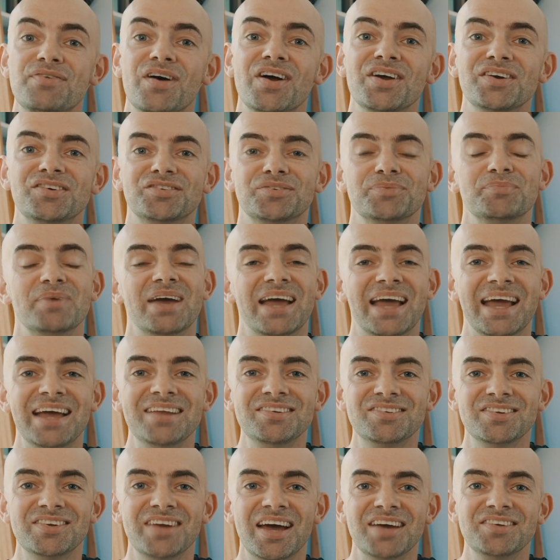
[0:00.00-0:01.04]
folks,
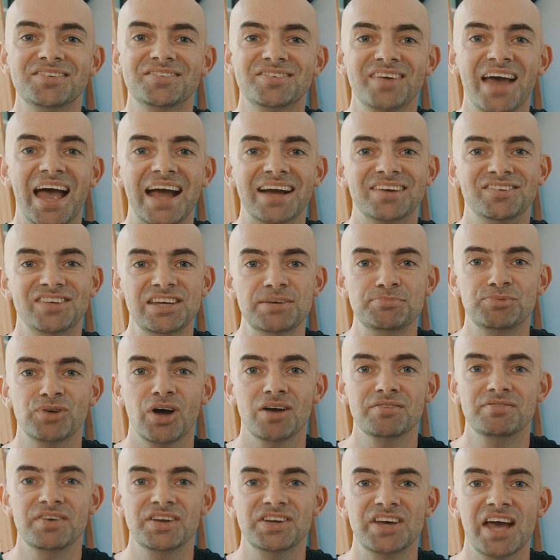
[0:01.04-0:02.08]
in today's Tech Deep
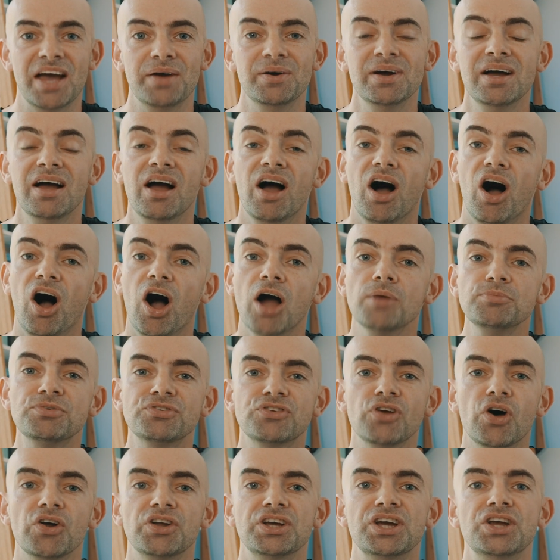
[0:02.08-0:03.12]
Dive video, I'm
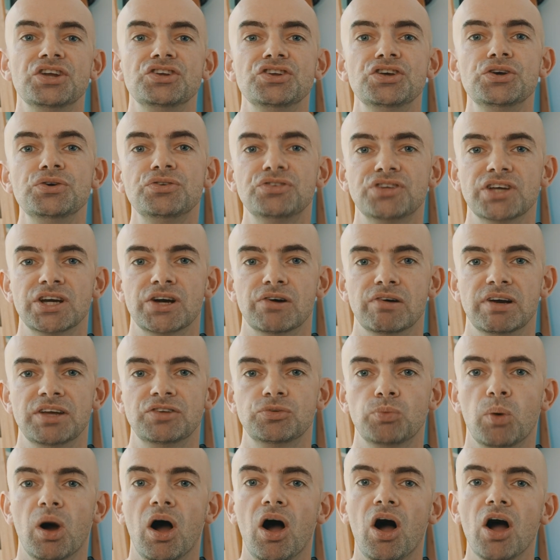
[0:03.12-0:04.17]
starting a new
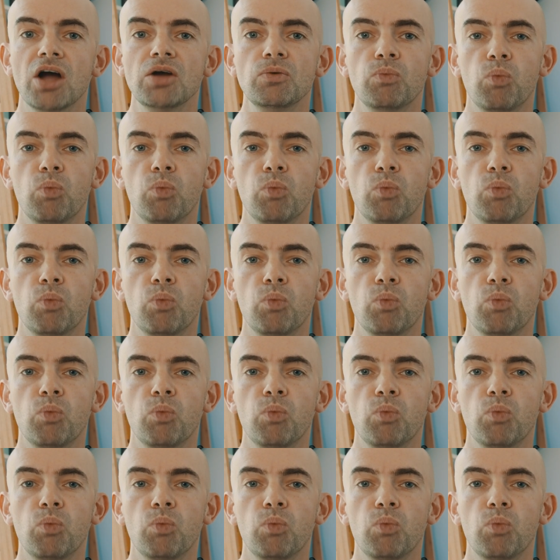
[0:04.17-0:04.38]
series where I